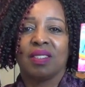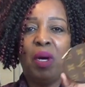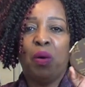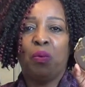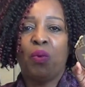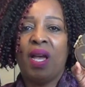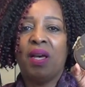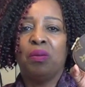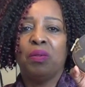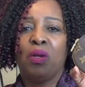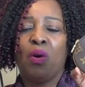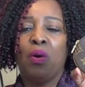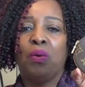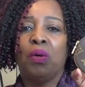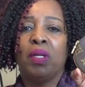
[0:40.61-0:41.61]
my round
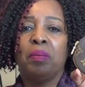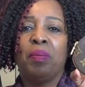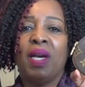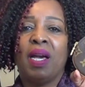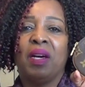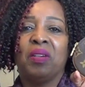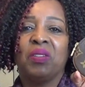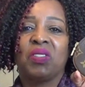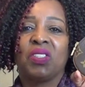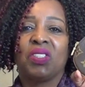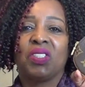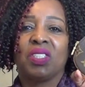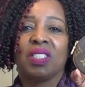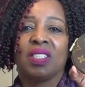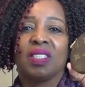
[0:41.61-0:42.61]
coin
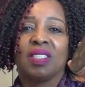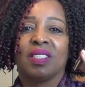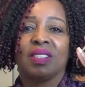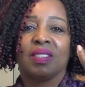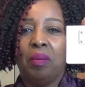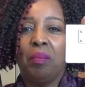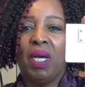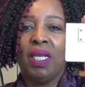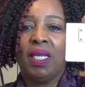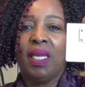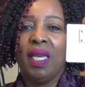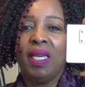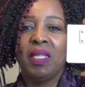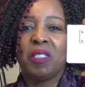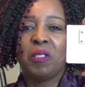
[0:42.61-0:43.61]
pouch, my
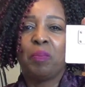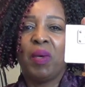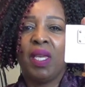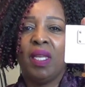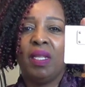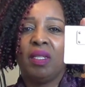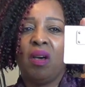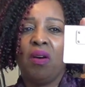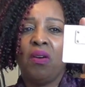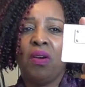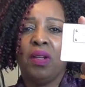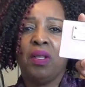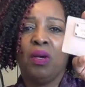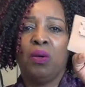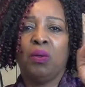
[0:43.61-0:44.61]
Kate Spade
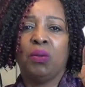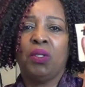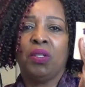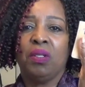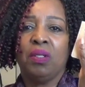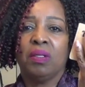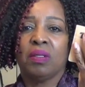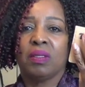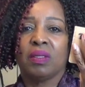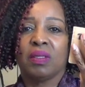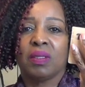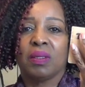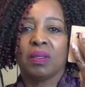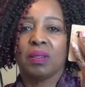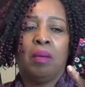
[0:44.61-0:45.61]
card holder,
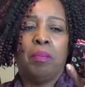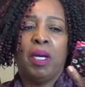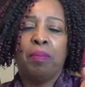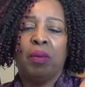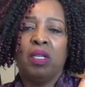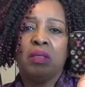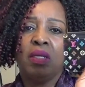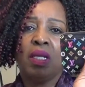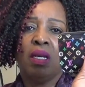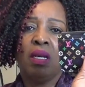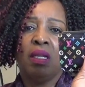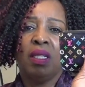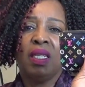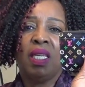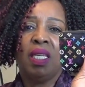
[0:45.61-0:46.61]
my
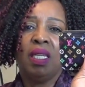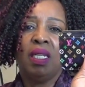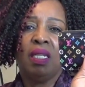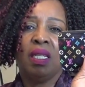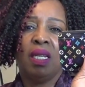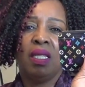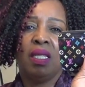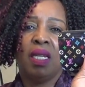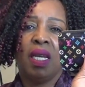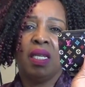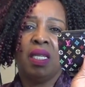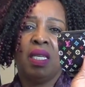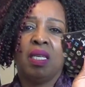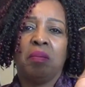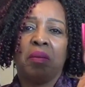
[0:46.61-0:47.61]
multicolor key clay that I
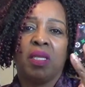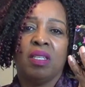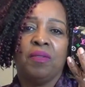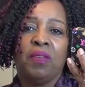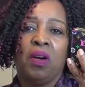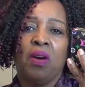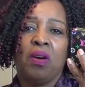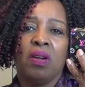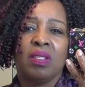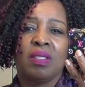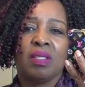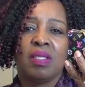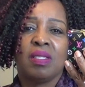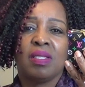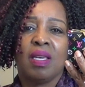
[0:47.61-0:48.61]
keep gift cards
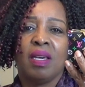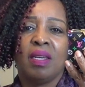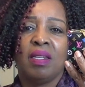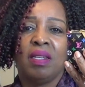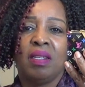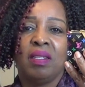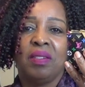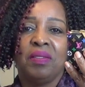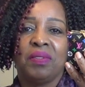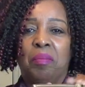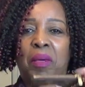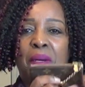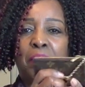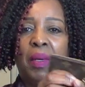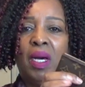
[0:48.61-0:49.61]
inside of,
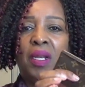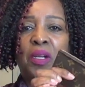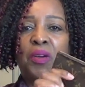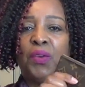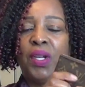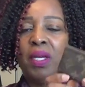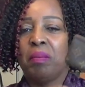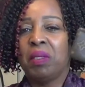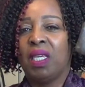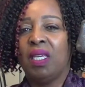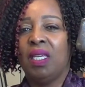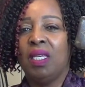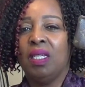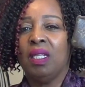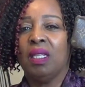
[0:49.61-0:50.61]
my Monogram
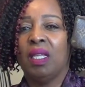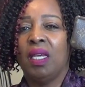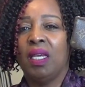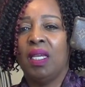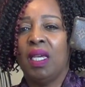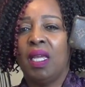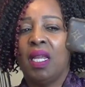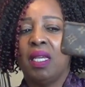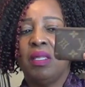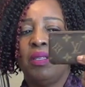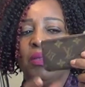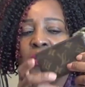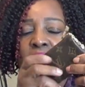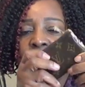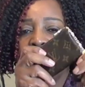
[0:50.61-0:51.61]
key clay, and I
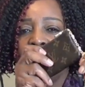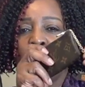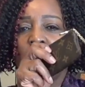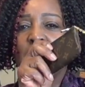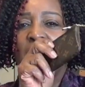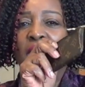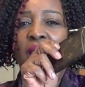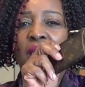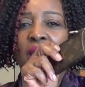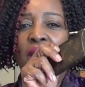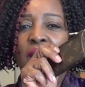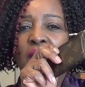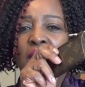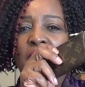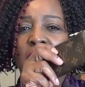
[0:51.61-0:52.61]
use this for my
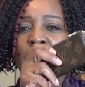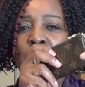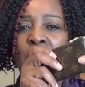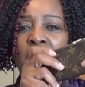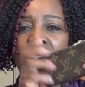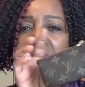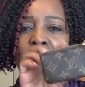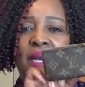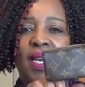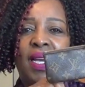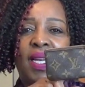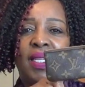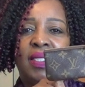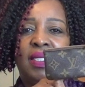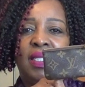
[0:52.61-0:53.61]
keys as well as my
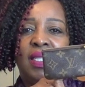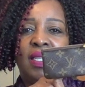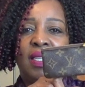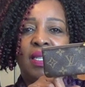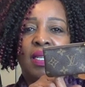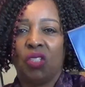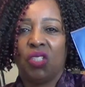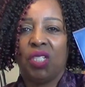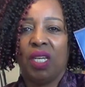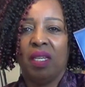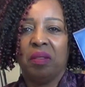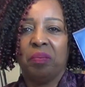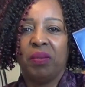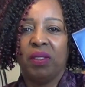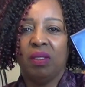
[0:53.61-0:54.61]
ID,
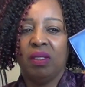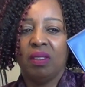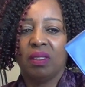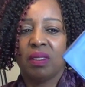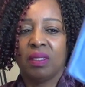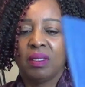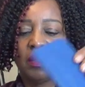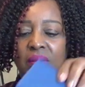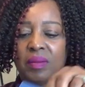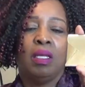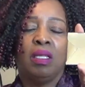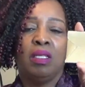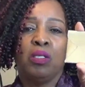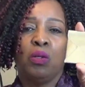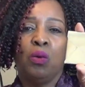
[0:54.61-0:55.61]
checkbook,
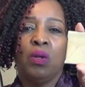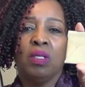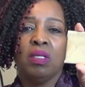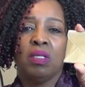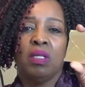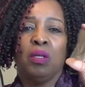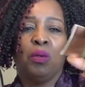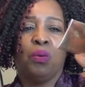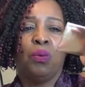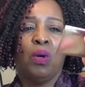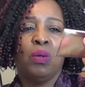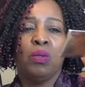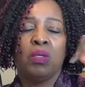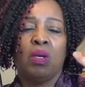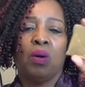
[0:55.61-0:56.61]
this gorgeous little
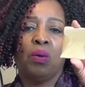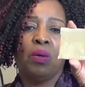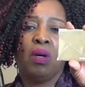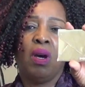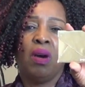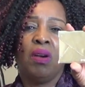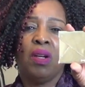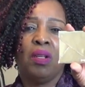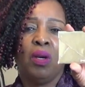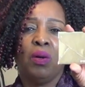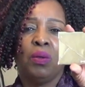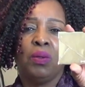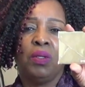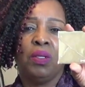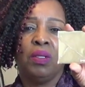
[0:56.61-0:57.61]
rose gold card
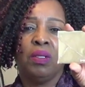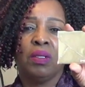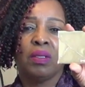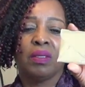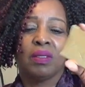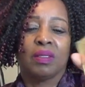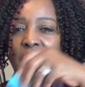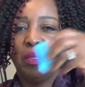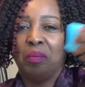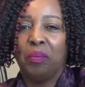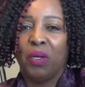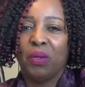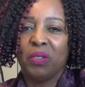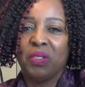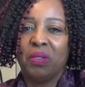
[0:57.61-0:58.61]
holder,
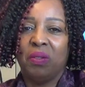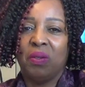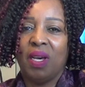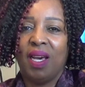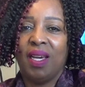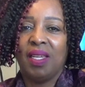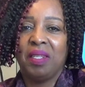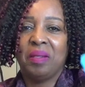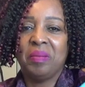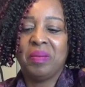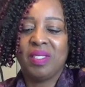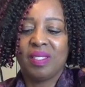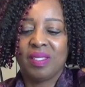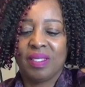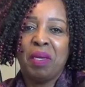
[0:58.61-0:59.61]
personal
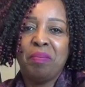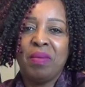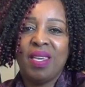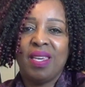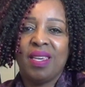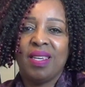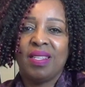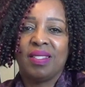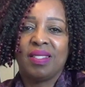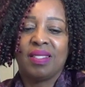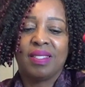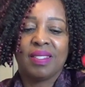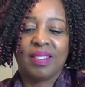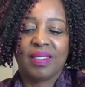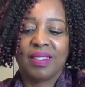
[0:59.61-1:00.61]
items, my
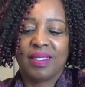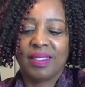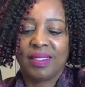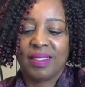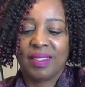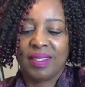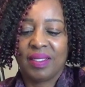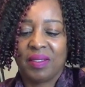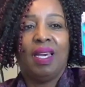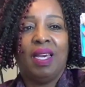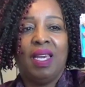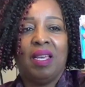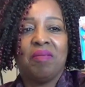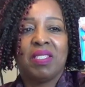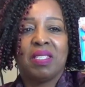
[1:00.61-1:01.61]
meds, I
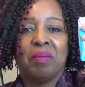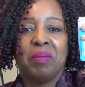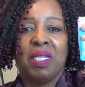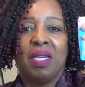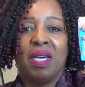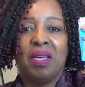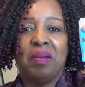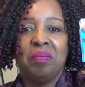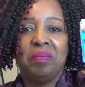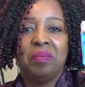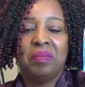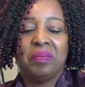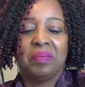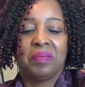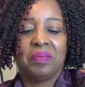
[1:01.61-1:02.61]
have some
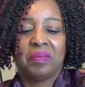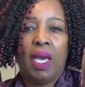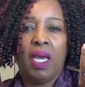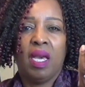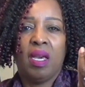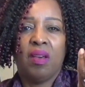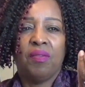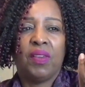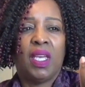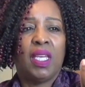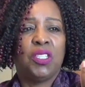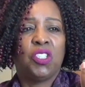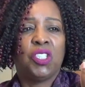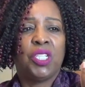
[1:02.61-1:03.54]
gum, I have a